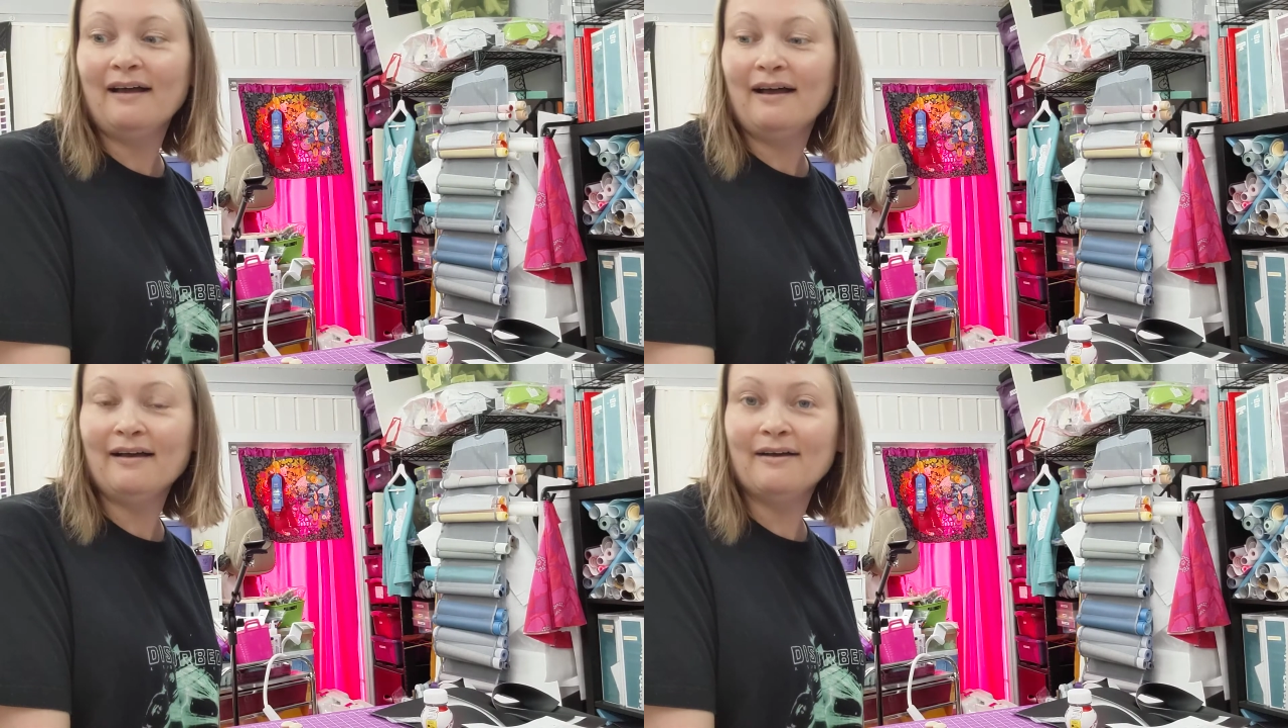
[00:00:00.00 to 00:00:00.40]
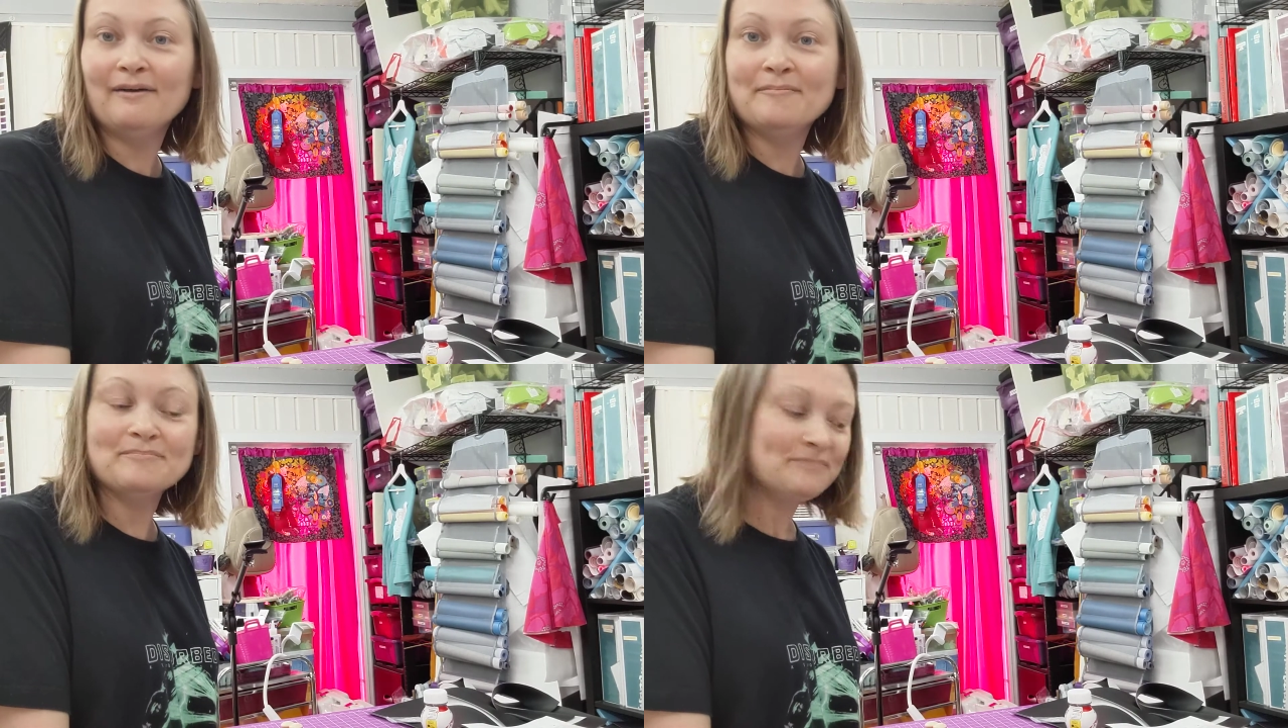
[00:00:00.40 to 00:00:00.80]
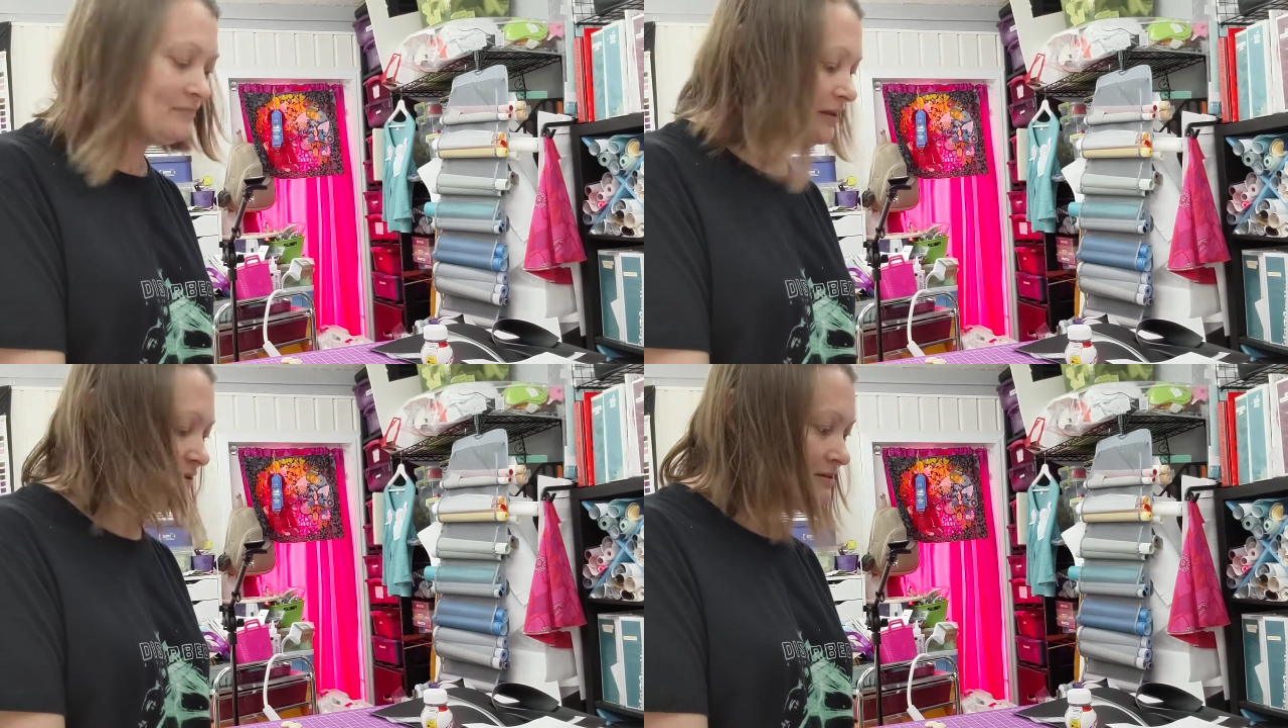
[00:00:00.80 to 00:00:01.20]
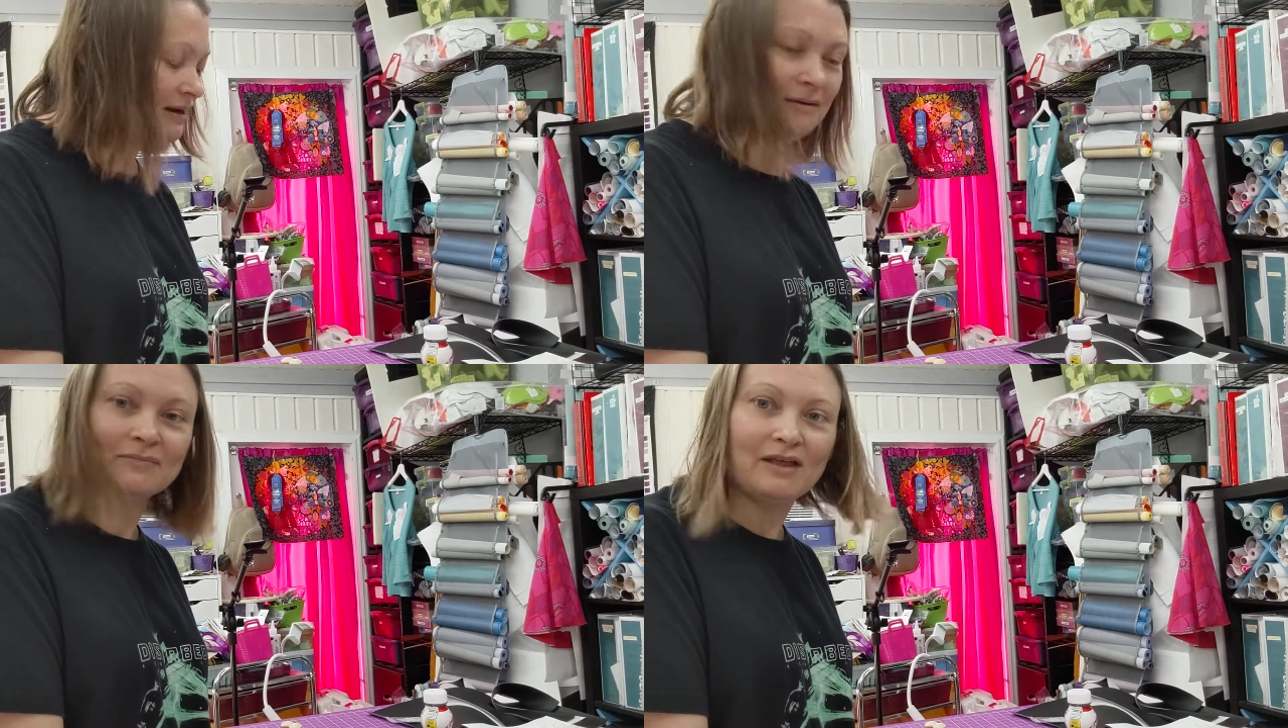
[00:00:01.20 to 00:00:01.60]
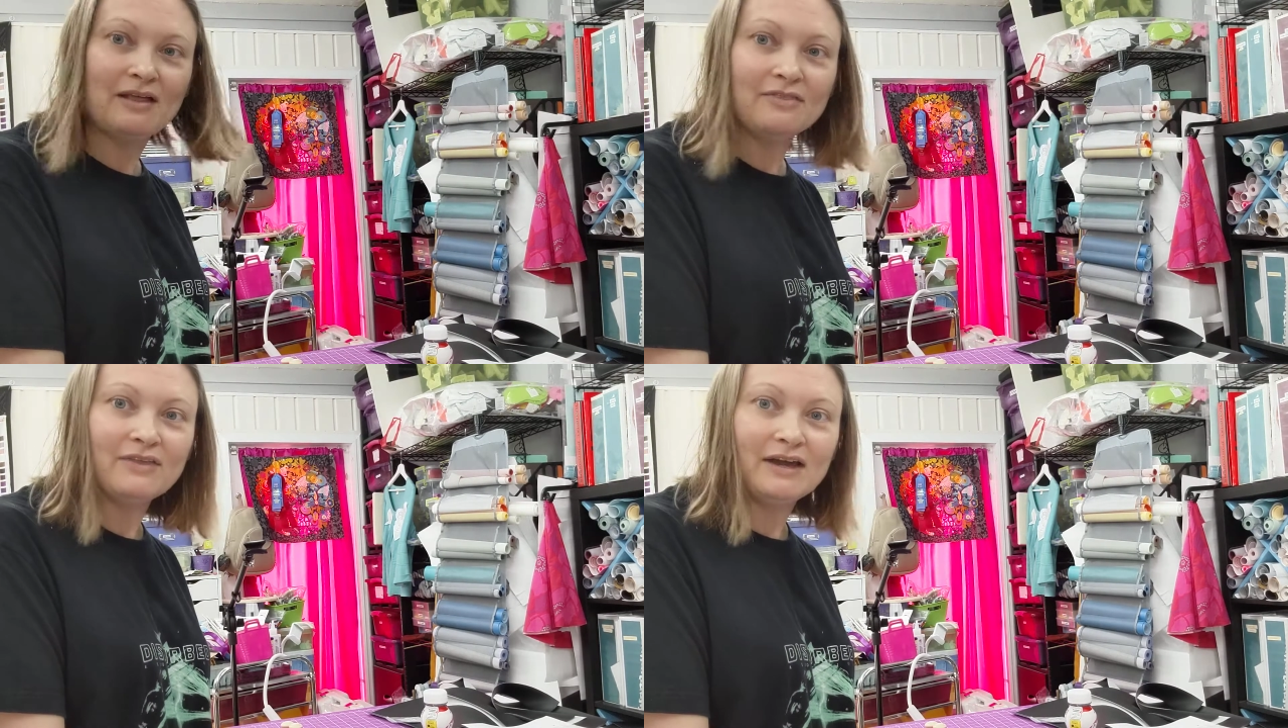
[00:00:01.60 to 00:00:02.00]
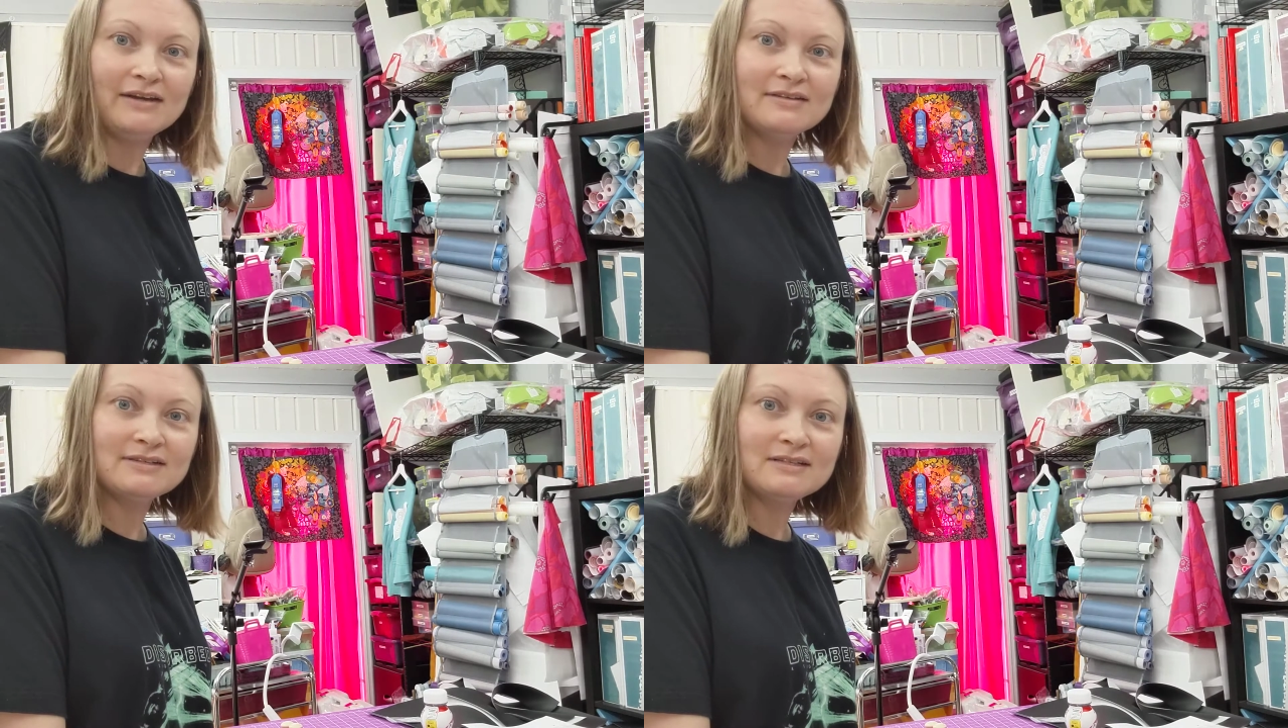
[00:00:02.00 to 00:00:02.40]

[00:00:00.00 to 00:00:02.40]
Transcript: So yeah, that is